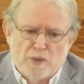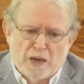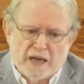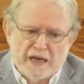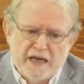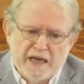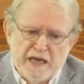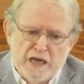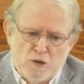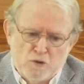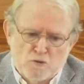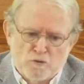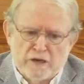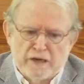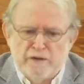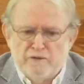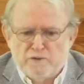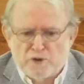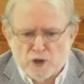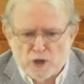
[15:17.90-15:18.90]
but he
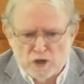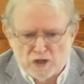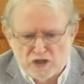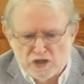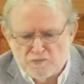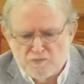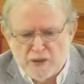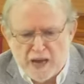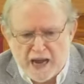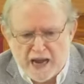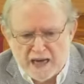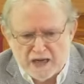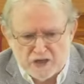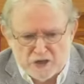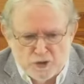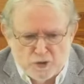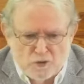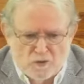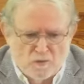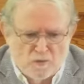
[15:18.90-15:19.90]
reverts
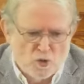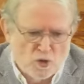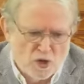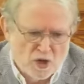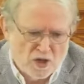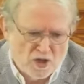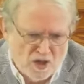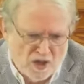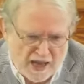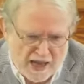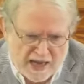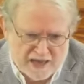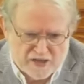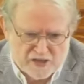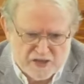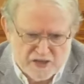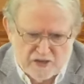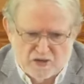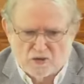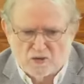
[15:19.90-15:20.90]
back to a more
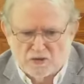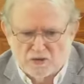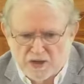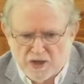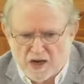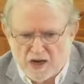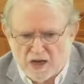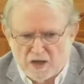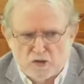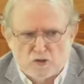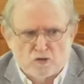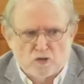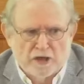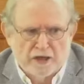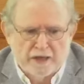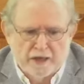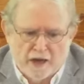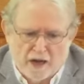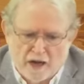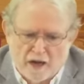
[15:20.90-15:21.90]
classical
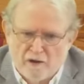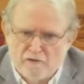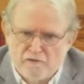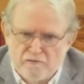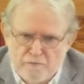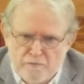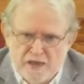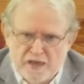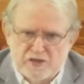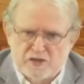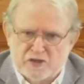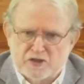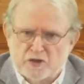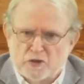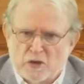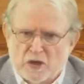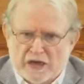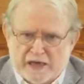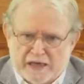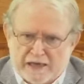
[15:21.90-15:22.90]
doctrine of
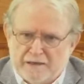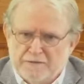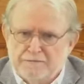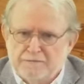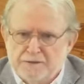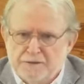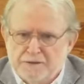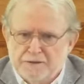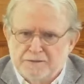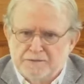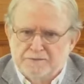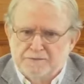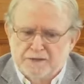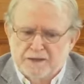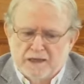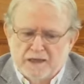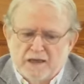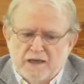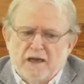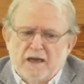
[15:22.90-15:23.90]
mystery.
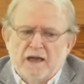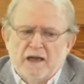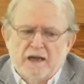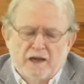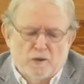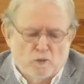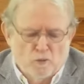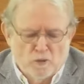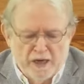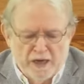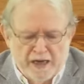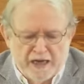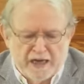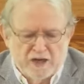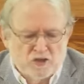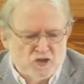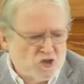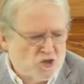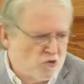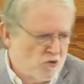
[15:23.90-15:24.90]
We
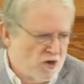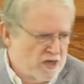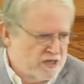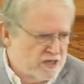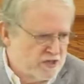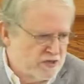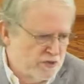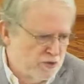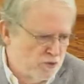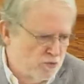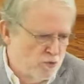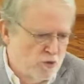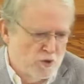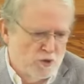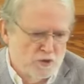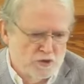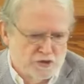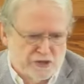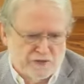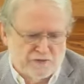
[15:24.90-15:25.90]
can trust the
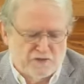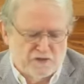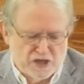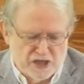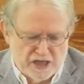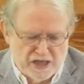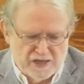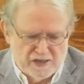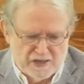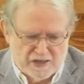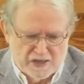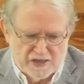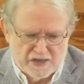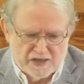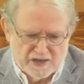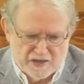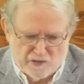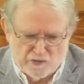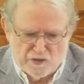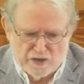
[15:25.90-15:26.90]
words of
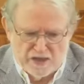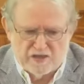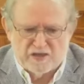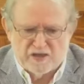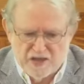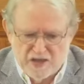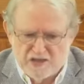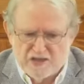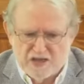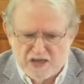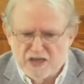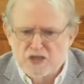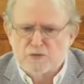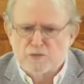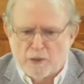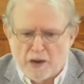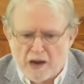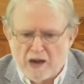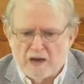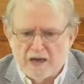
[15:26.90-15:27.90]
Jesus that this is
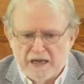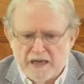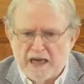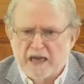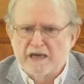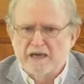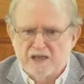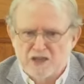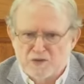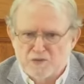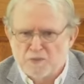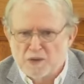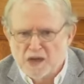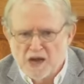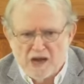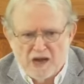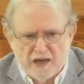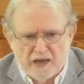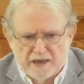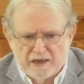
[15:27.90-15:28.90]
his body and his
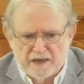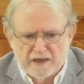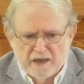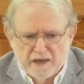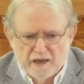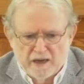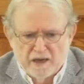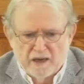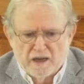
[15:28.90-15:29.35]
blood,